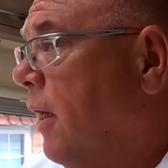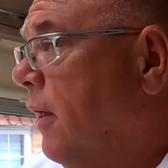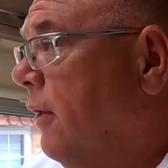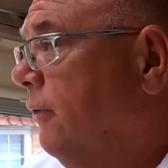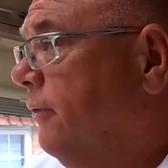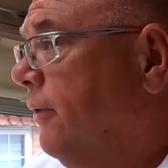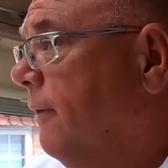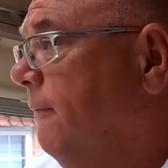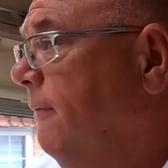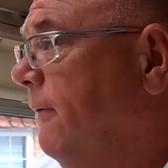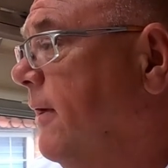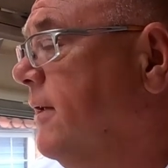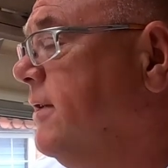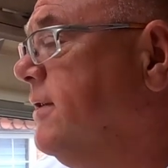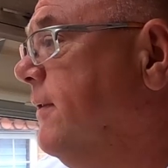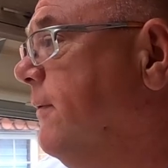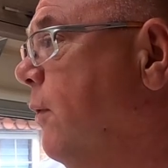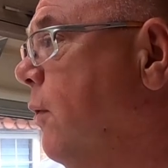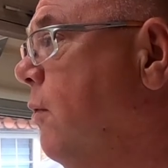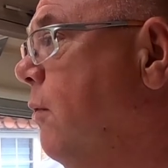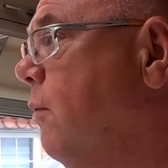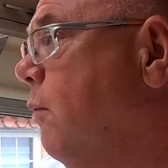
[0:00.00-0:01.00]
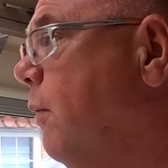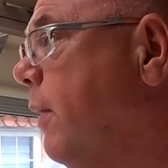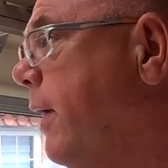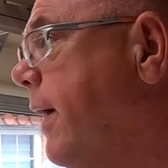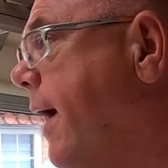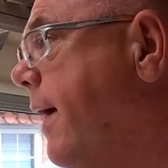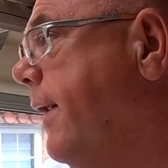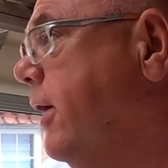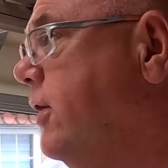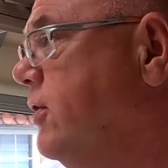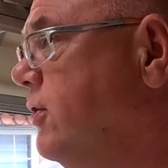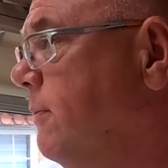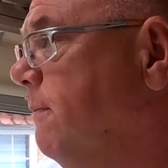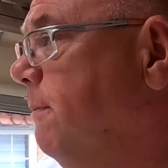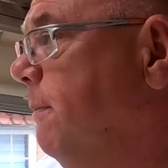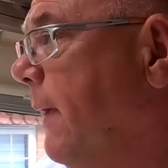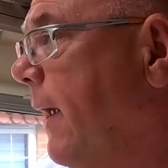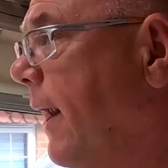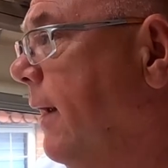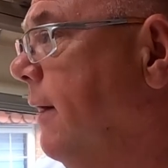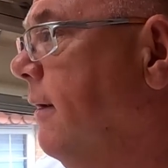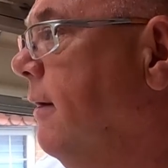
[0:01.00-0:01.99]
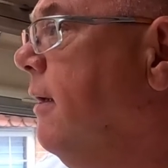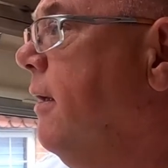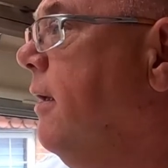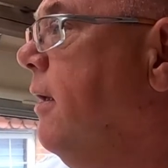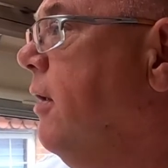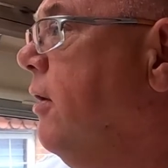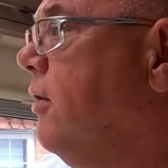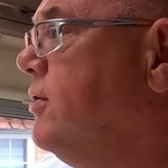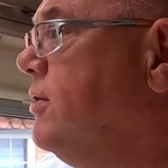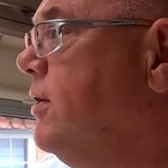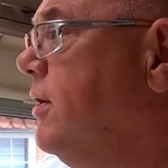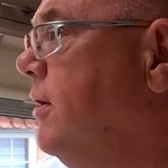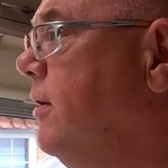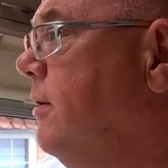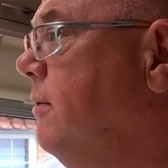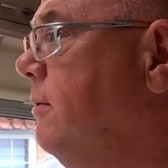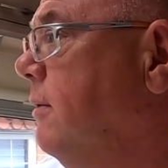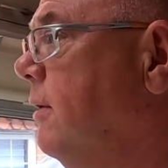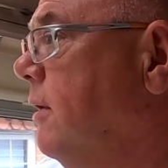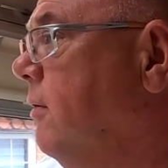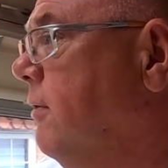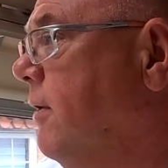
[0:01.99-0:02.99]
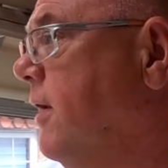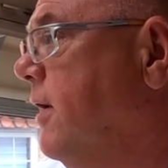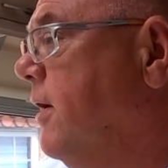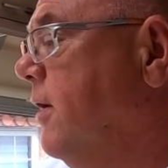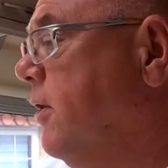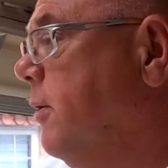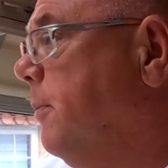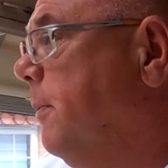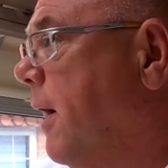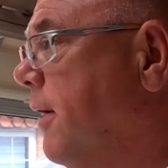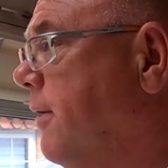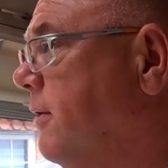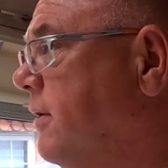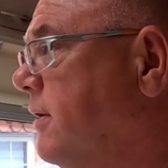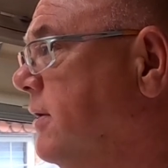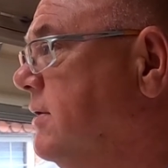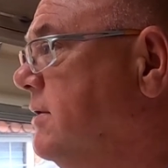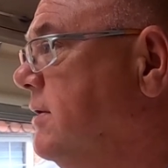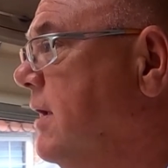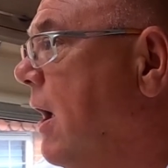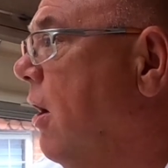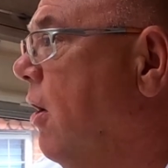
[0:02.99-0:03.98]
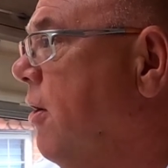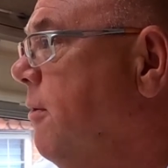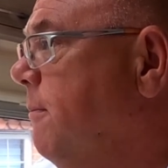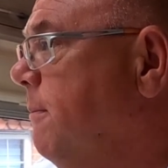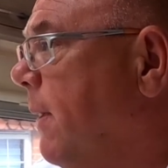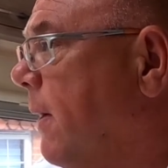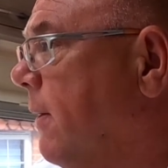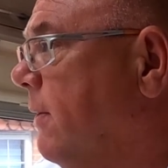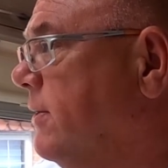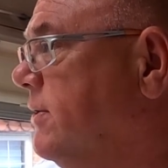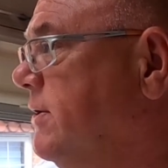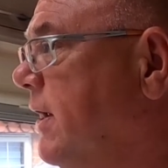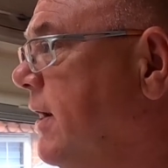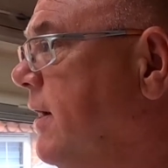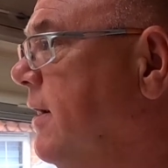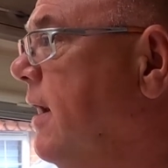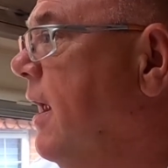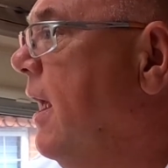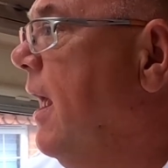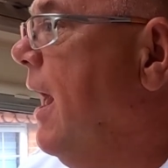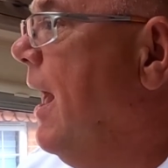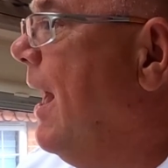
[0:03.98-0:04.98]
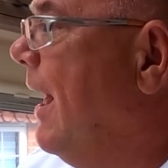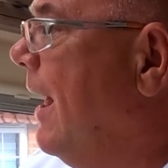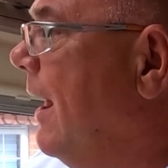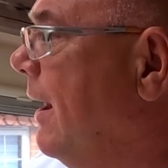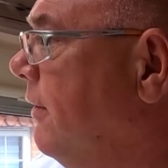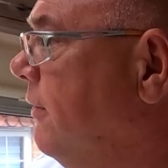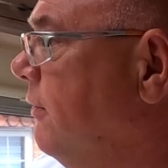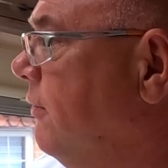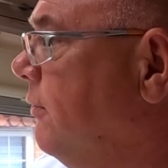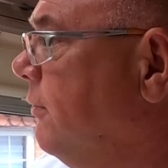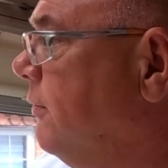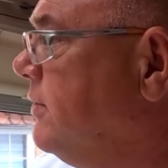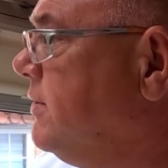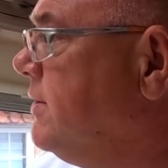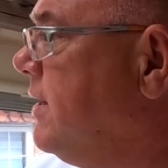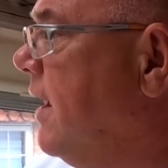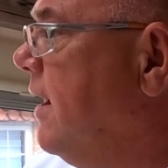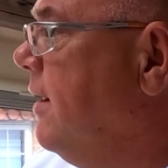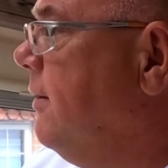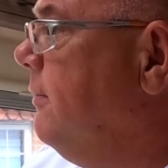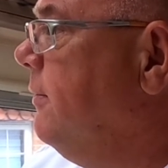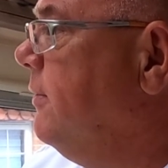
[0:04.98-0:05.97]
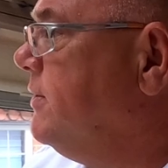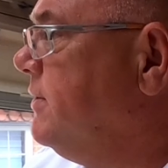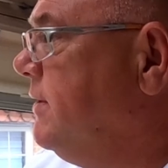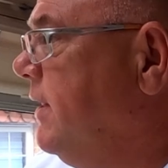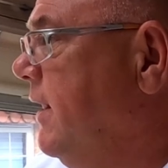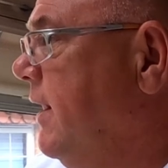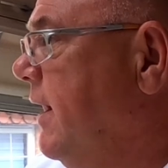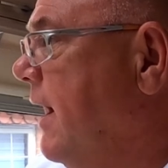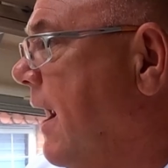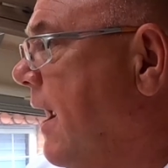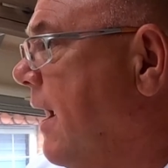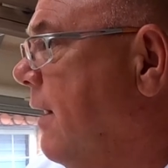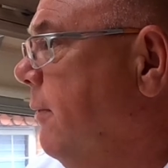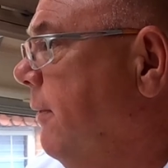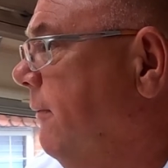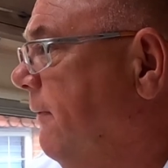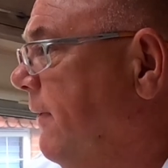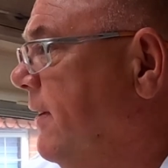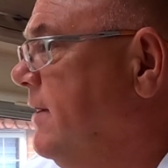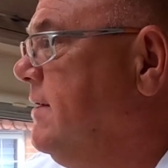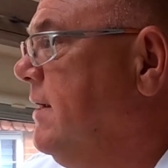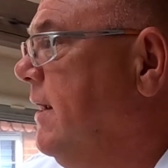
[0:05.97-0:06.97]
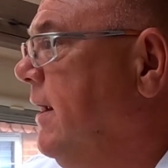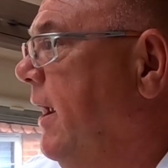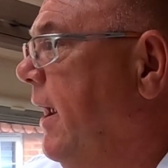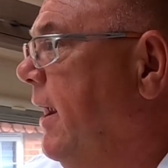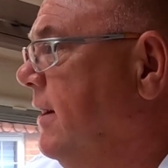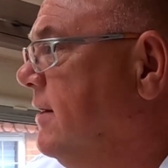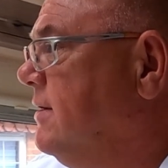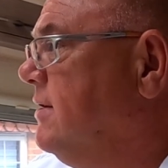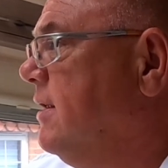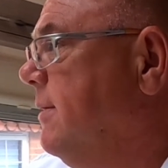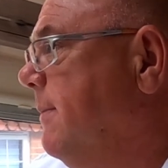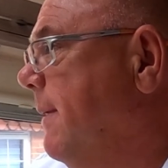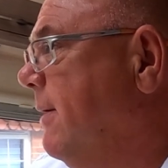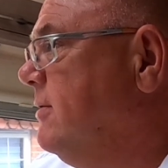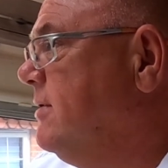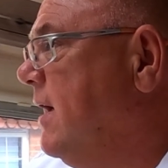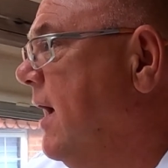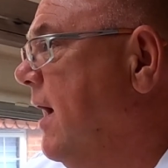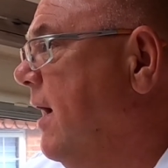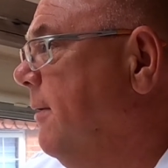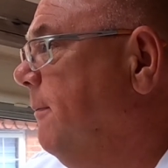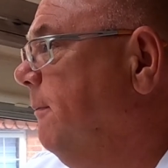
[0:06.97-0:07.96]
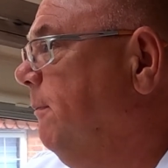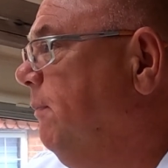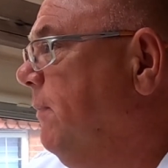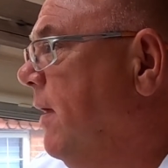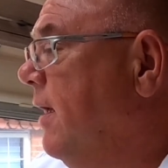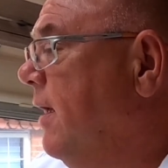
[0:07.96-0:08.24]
So first of all, we're going to jump in to looking at the product, unboxing, and also seeing how we fit it into the motorhome.